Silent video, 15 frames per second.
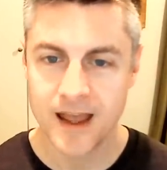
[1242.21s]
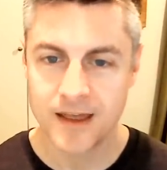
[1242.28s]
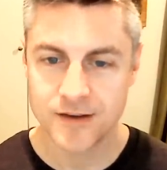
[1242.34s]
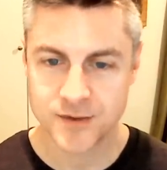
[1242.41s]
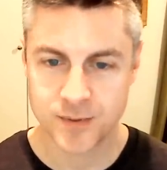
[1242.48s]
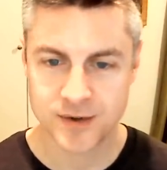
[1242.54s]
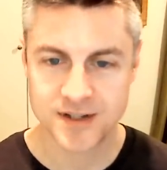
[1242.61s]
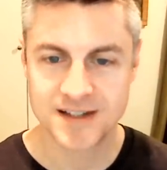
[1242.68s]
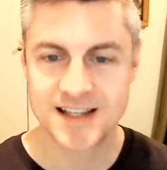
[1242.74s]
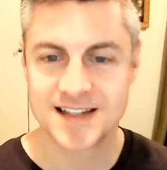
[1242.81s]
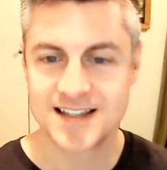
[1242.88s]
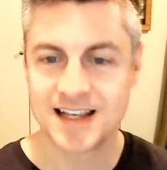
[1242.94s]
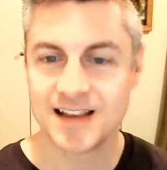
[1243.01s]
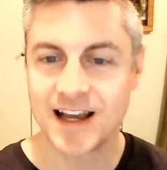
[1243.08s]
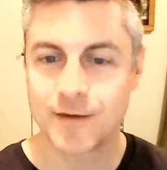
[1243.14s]
This person says
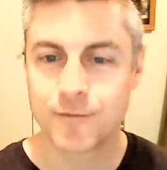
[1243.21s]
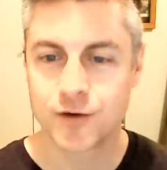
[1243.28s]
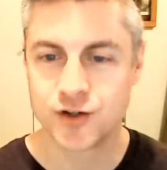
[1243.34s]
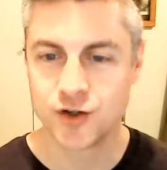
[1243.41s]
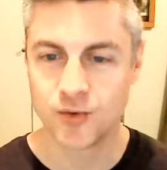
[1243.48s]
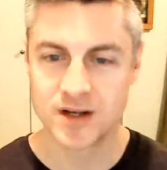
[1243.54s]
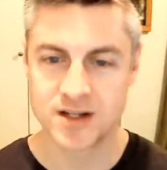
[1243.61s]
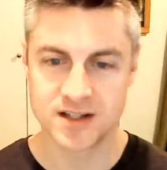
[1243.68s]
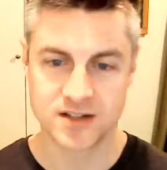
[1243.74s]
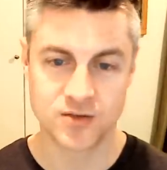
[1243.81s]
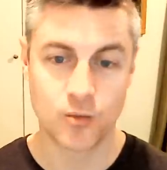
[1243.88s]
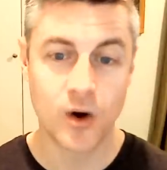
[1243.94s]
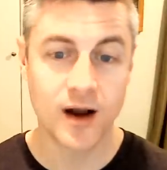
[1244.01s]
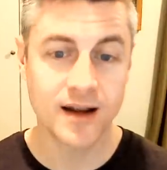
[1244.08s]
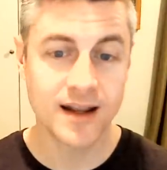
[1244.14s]
they like it for two reasons.
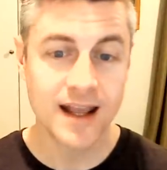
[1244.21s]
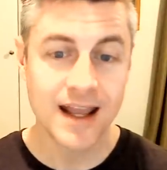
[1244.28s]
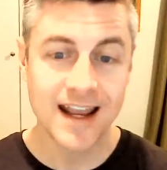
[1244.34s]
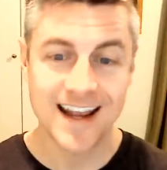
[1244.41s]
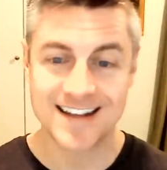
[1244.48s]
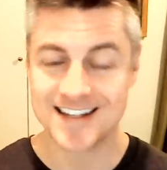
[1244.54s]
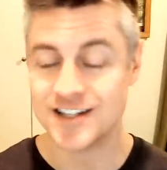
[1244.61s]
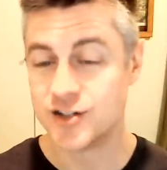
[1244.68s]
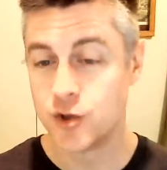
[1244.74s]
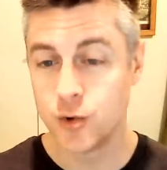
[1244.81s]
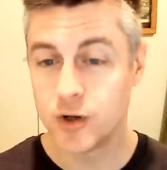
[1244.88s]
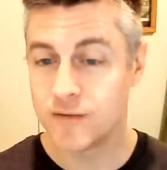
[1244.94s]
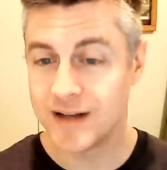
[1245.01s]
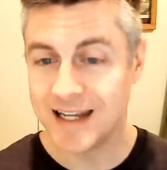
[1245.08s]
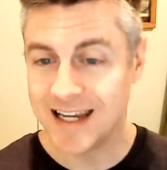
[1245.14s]
One, it's
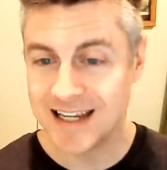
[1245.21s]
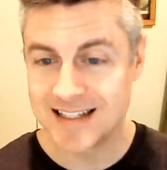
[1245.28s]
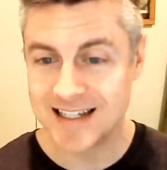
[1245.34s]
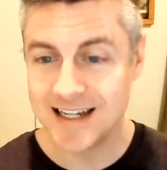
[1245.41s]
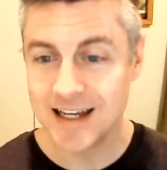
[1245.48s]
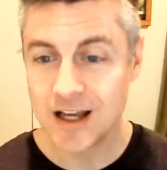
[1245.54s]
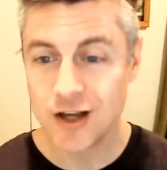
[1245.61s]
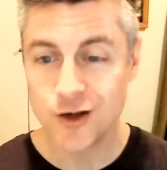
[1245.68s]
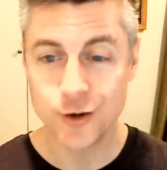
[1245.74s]
intuitive and easy.